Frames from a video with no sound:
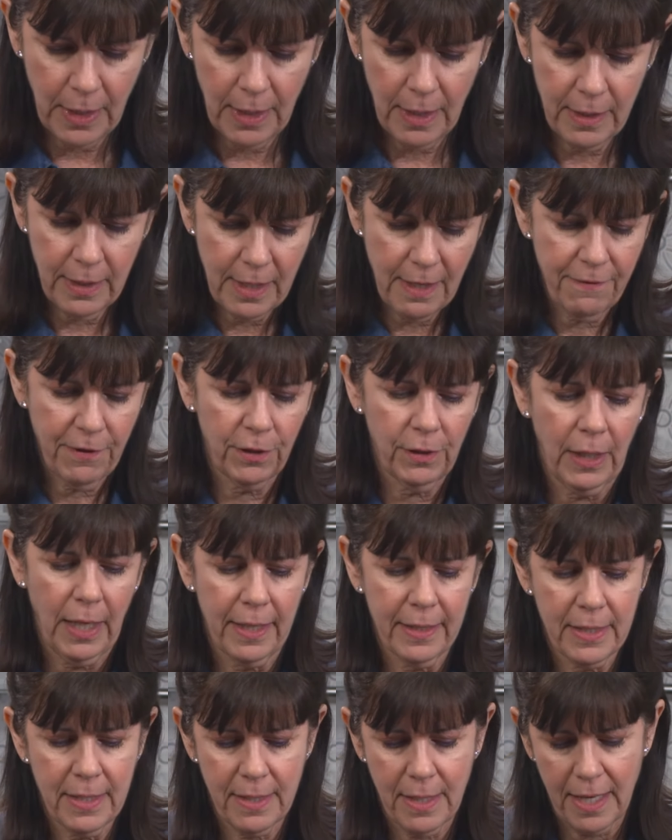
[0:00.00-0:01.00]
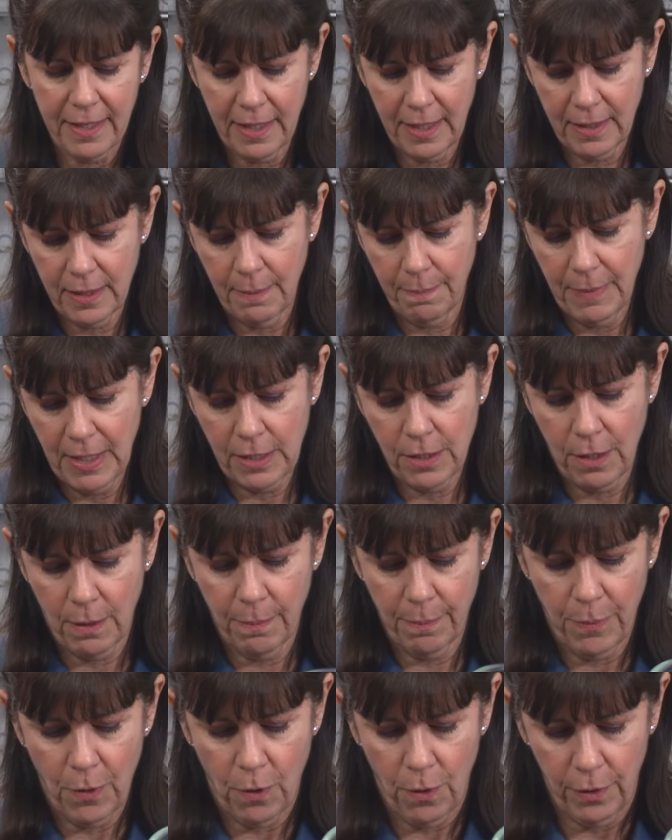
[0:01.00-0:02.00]
It never likes, I think the
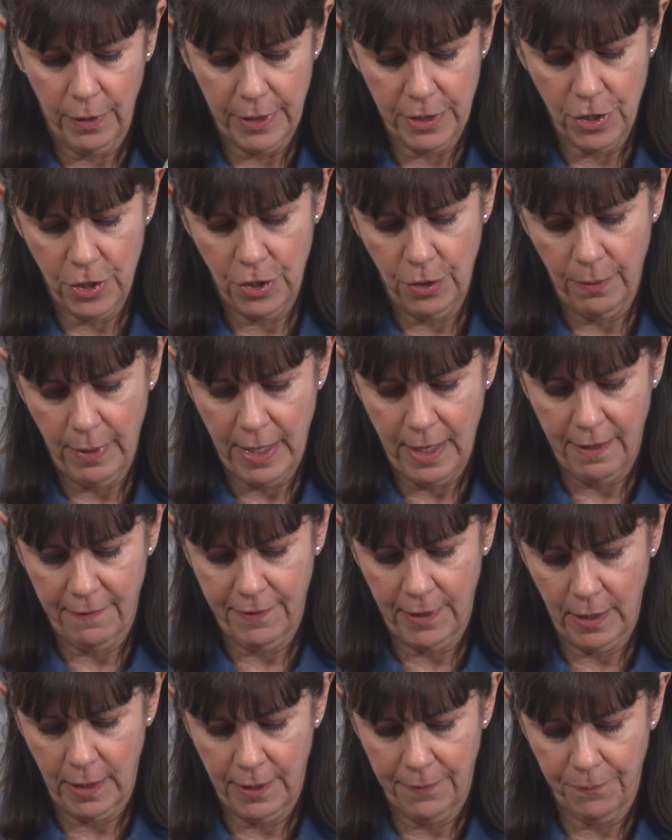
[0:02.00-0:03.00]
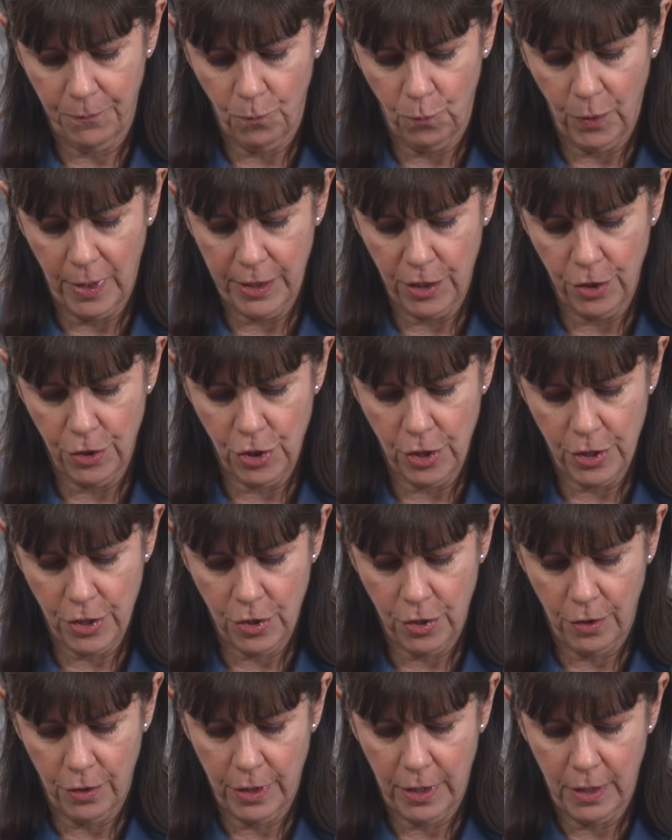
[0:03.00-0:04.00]
mixing bowl is too heavy when you
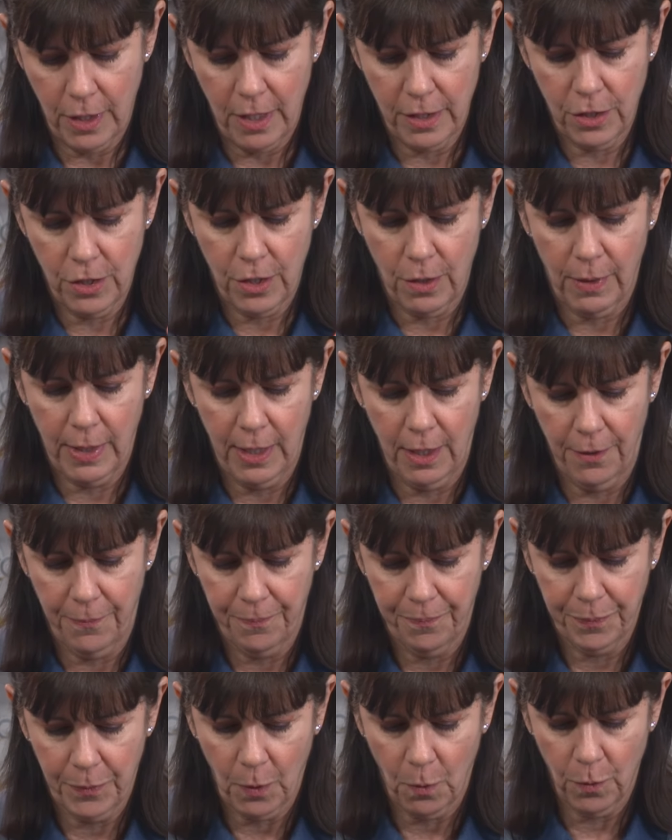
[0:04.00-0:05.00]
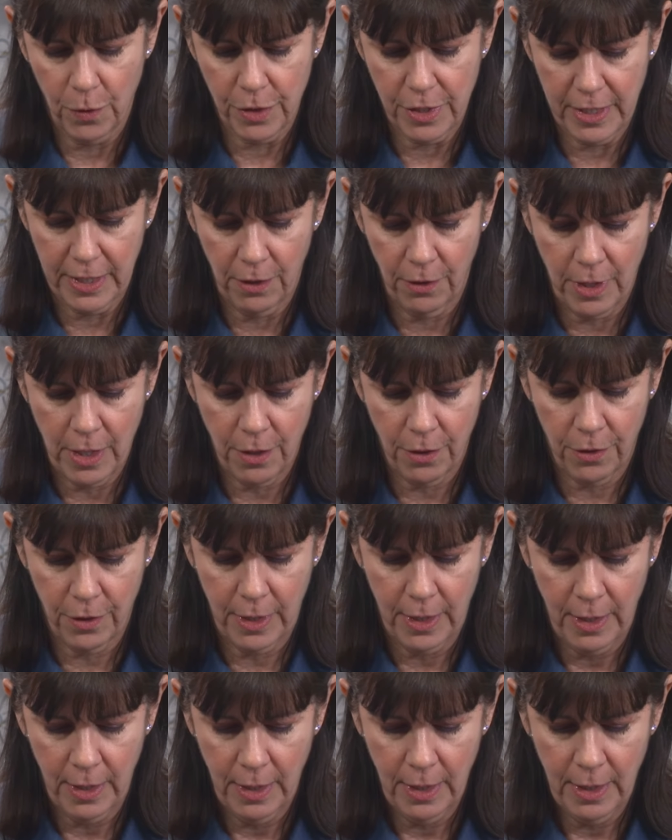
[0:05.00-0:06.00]
just turn it on. So here, we're
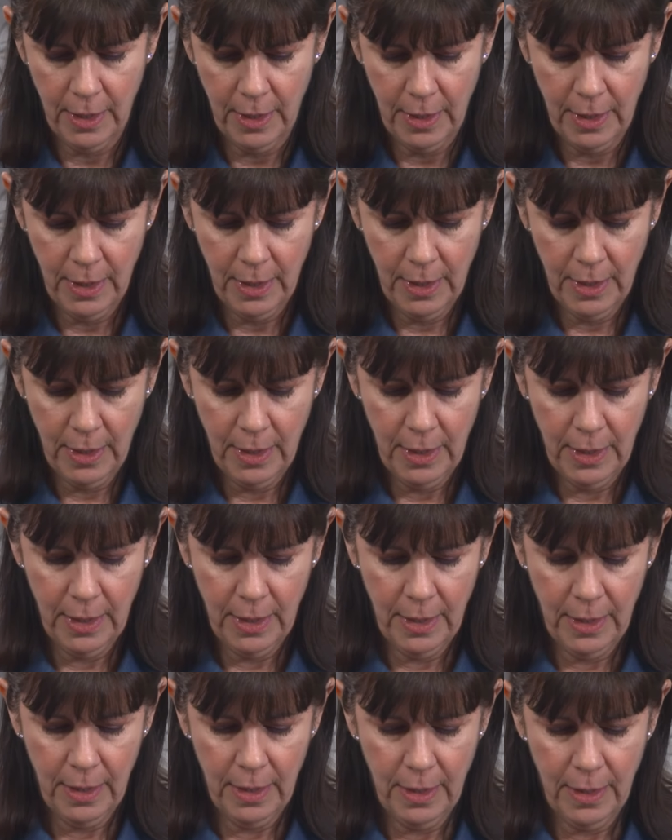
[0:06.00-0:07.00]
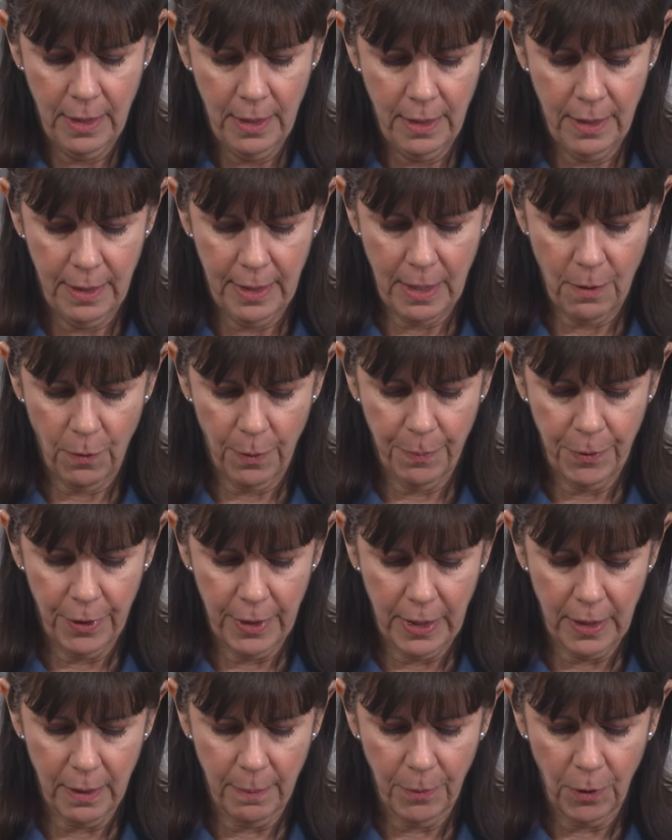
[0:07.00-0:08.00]
zeroed. Now we're
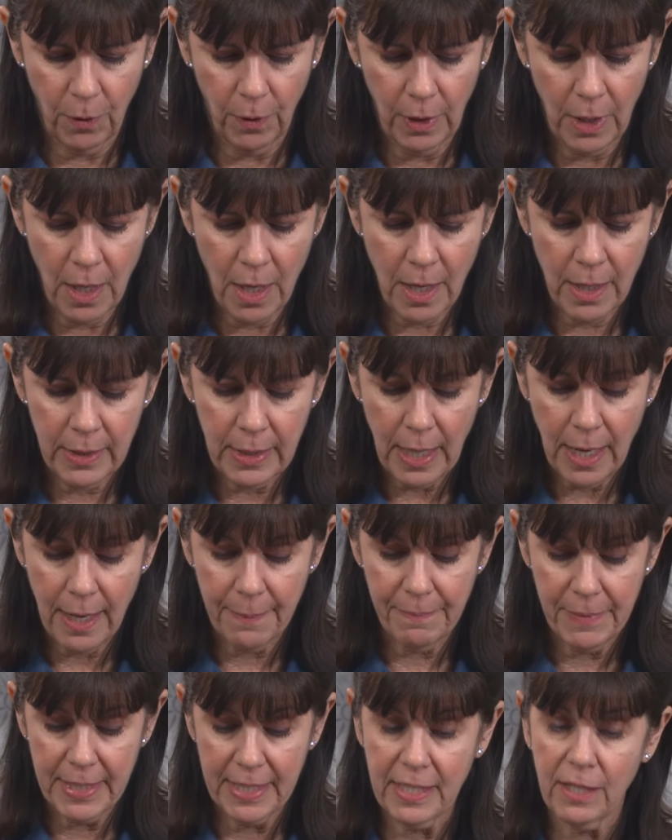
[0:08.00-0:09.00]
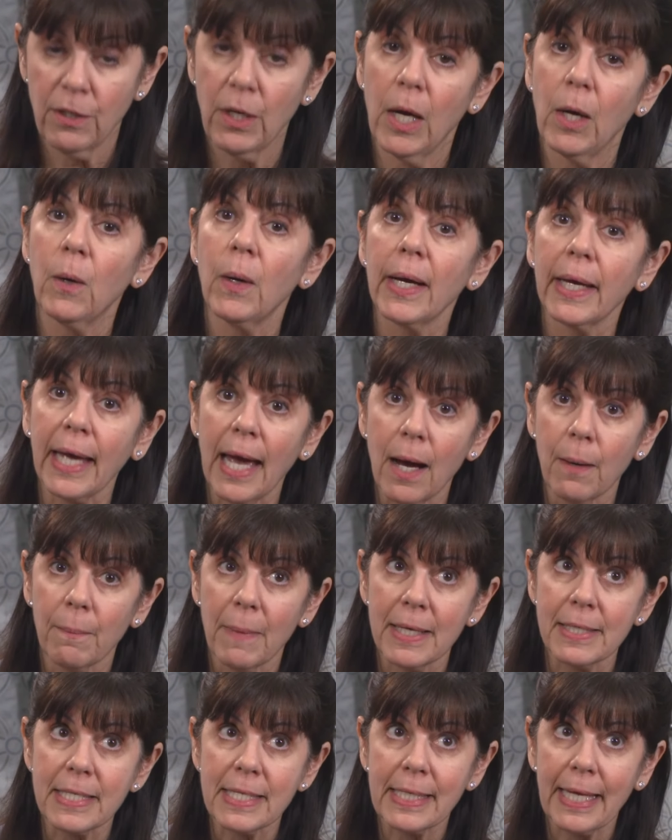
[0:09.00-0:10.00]
putting the bowl on. I'm zeroing out
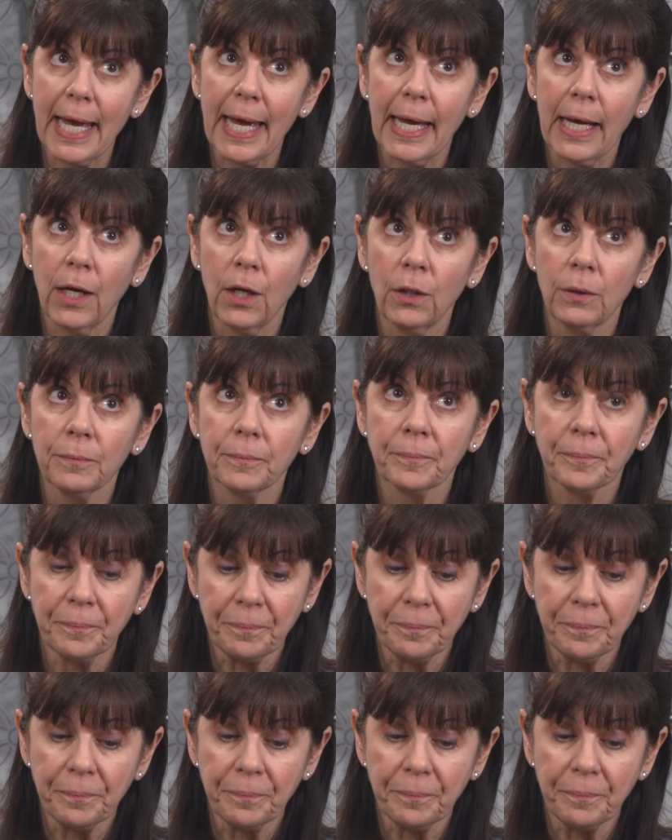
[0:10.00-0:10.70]
my scale.